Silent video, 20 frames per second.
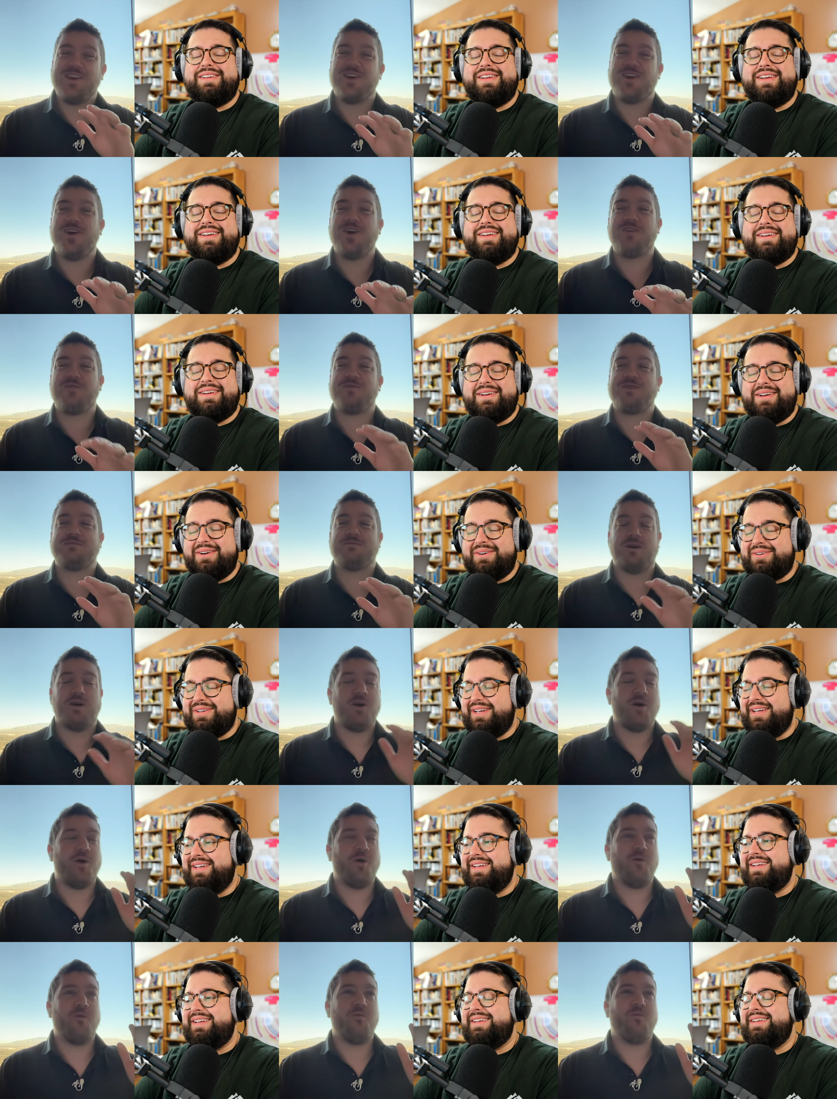Speaker 1: your response.
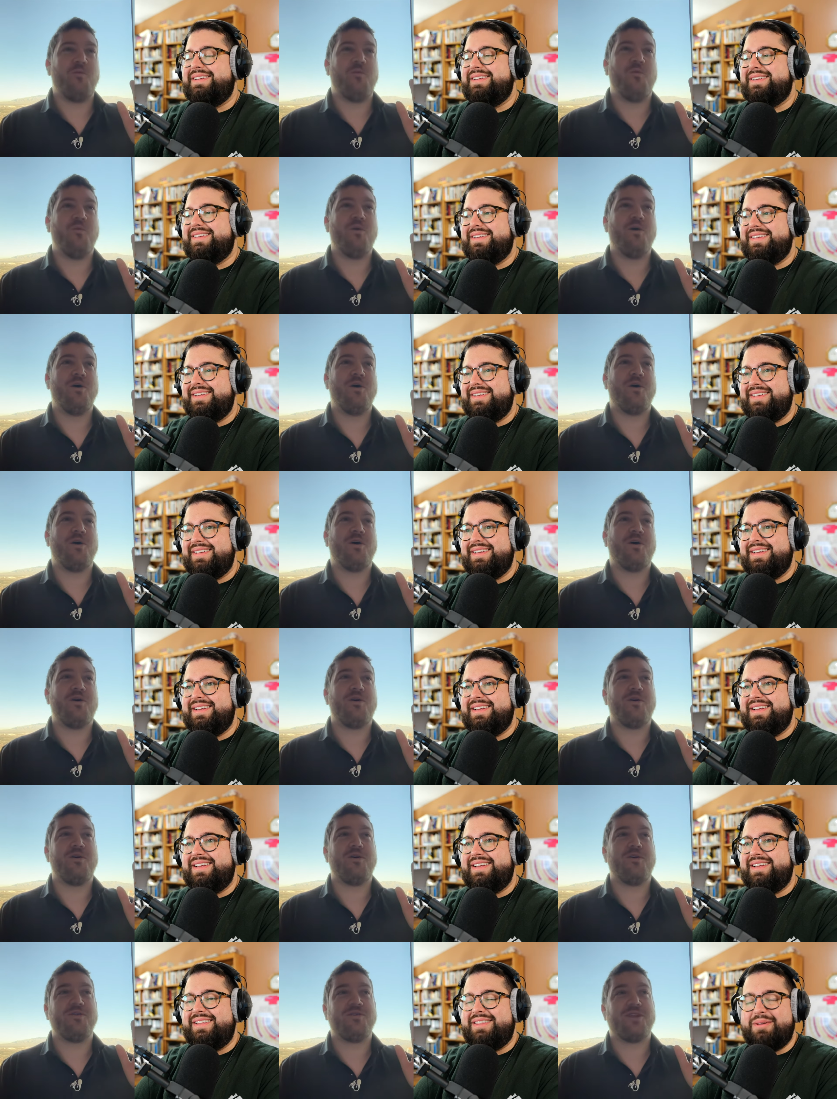Okay.
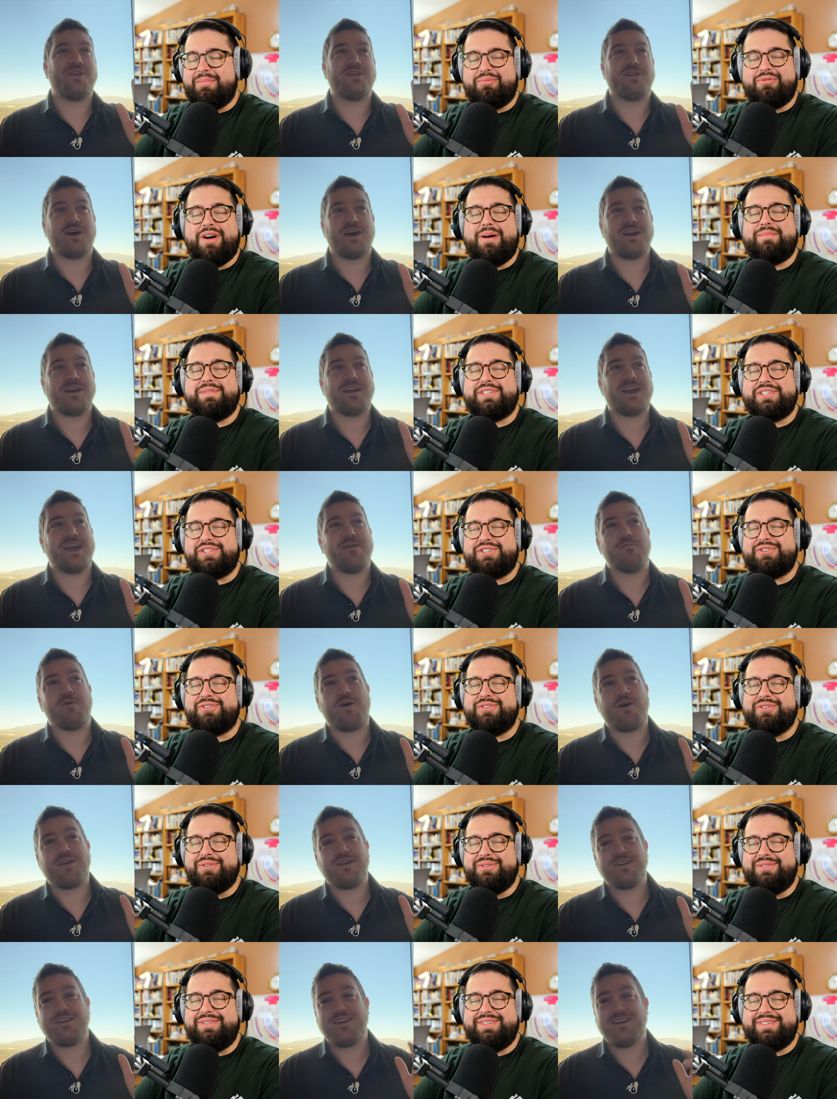Whoa. The, the promise is
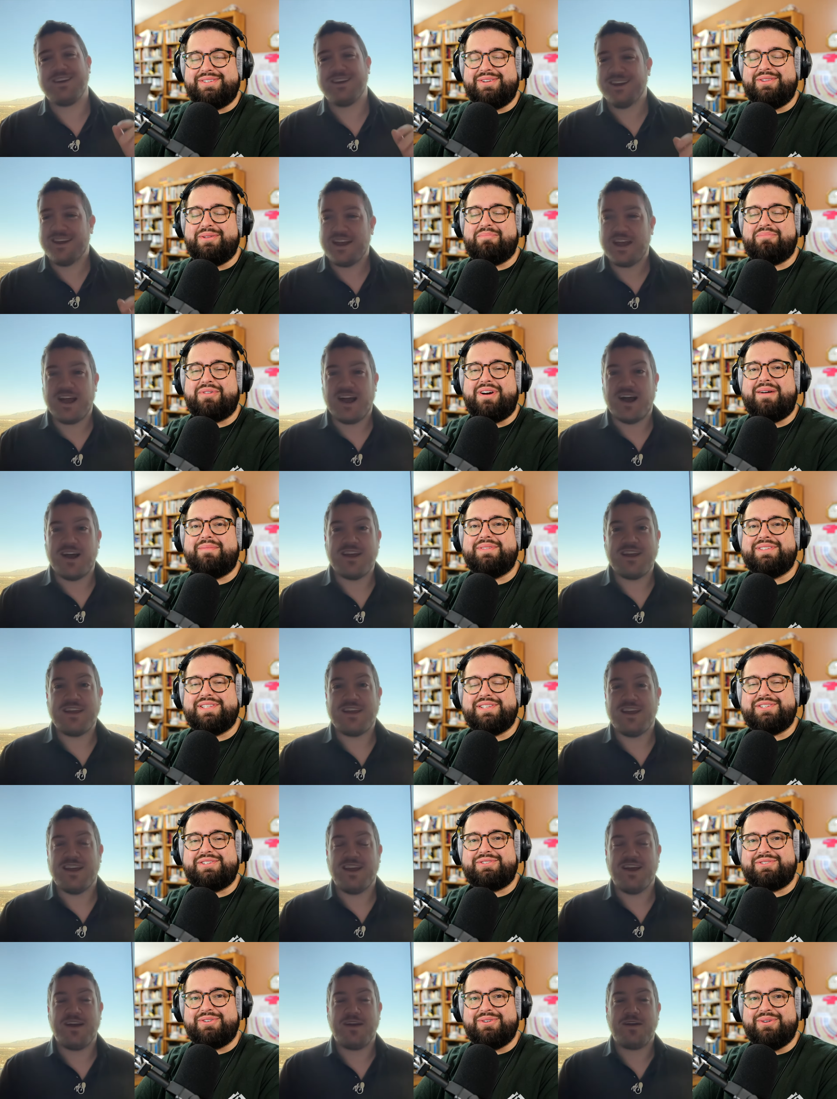true. On.
Speaker 2: So the promise
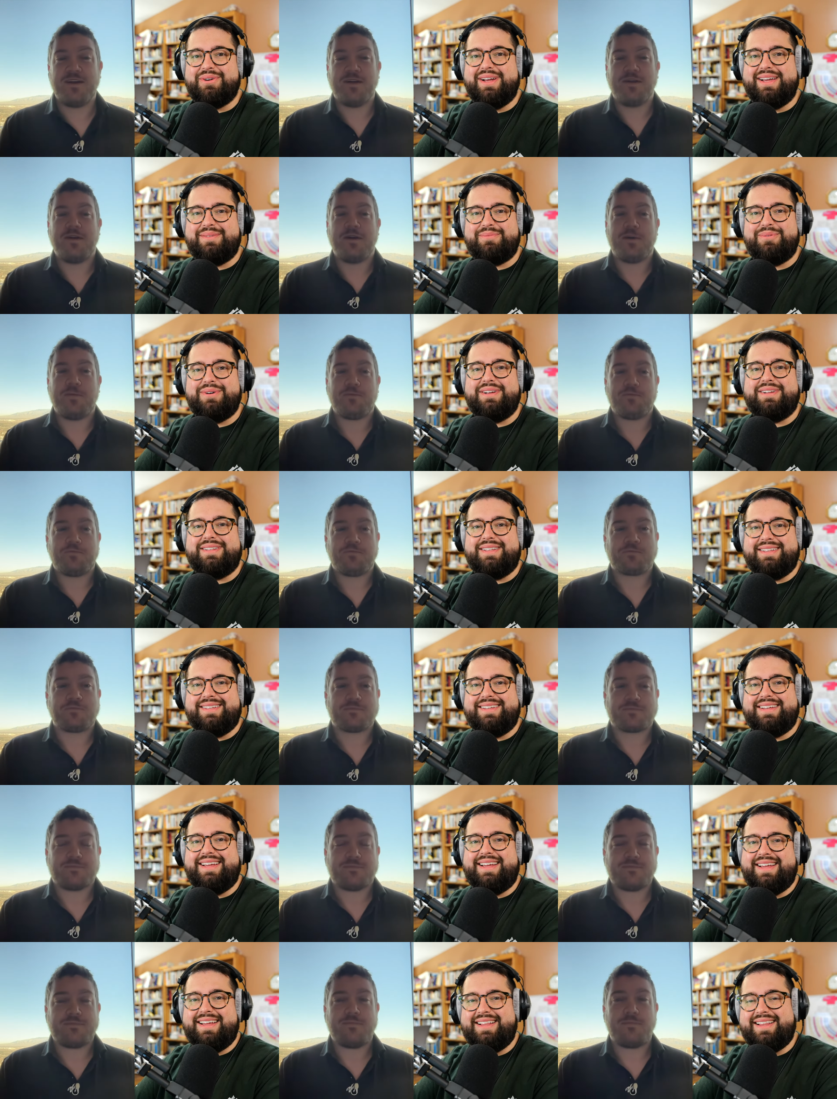is true. It will
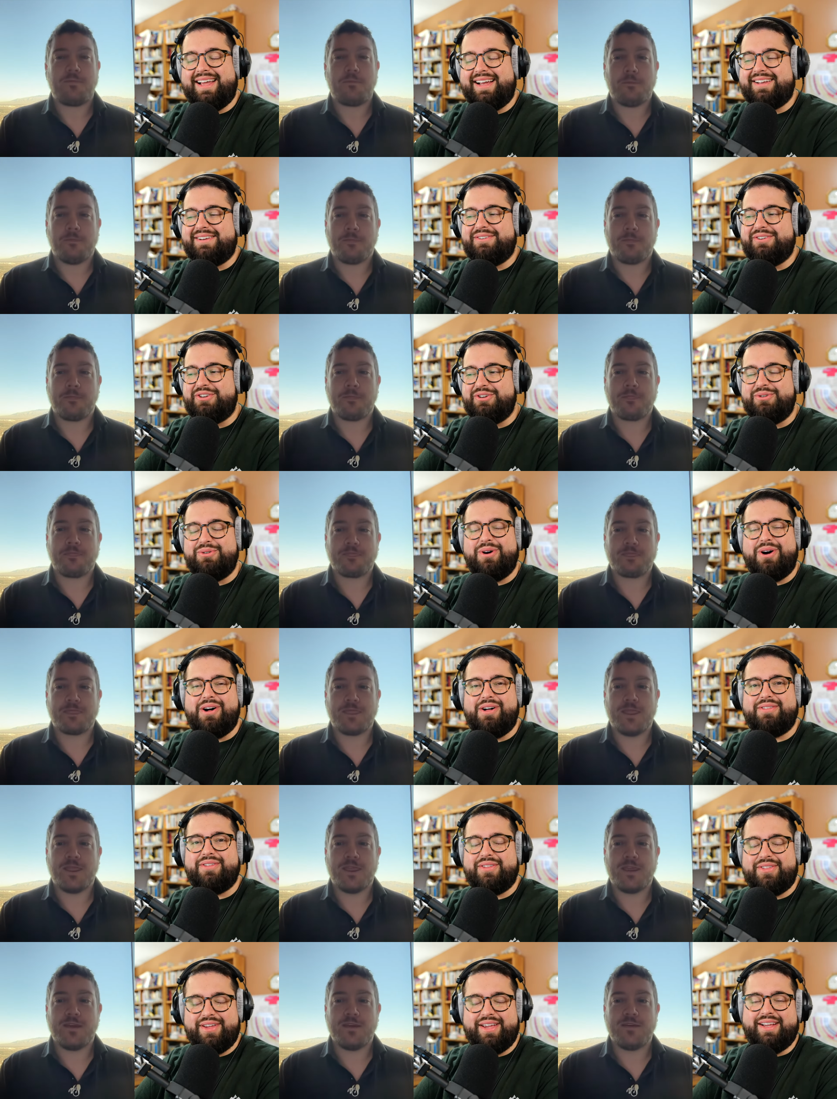like do
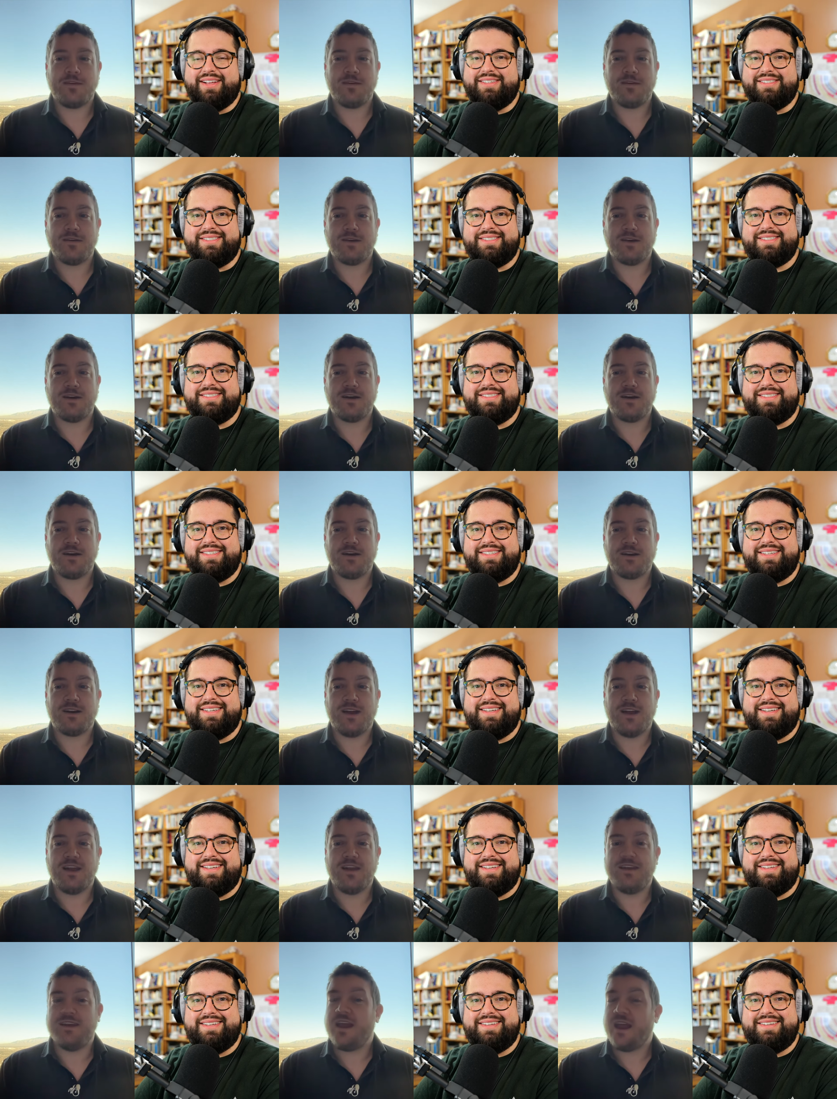all the things.
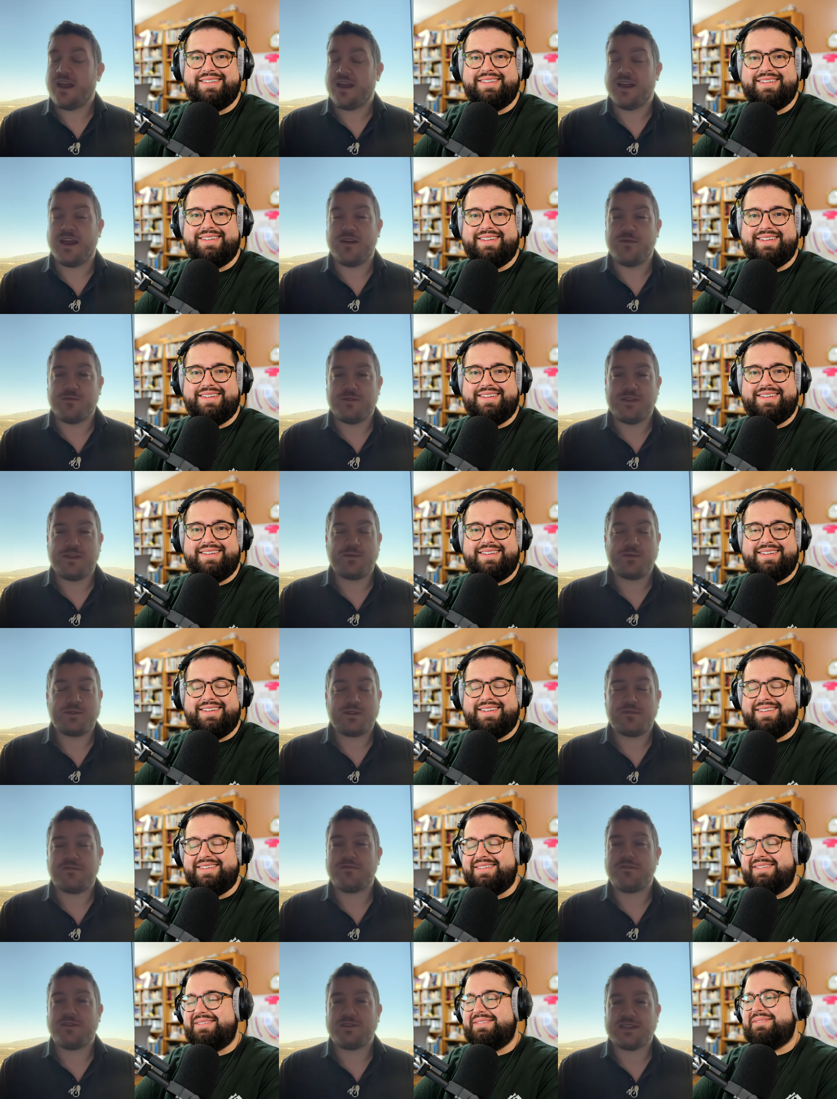
Speaker 1: Yeah, it, this was the
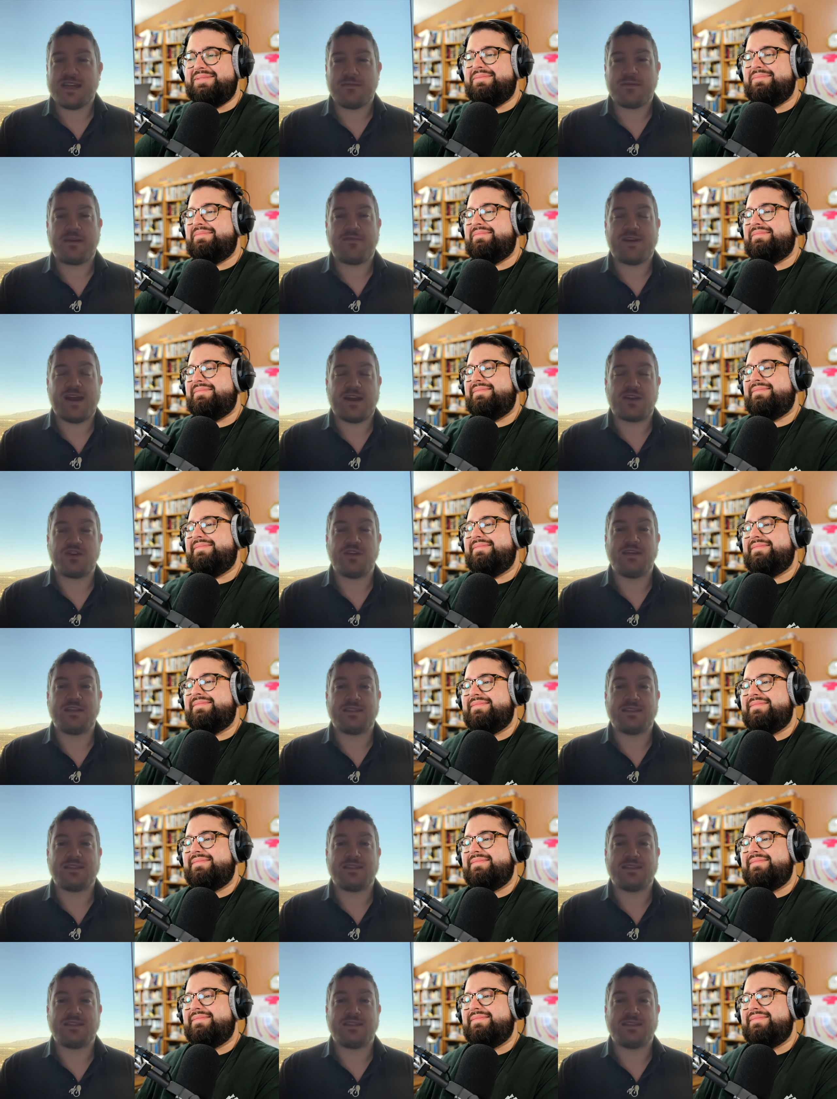first time that I've actually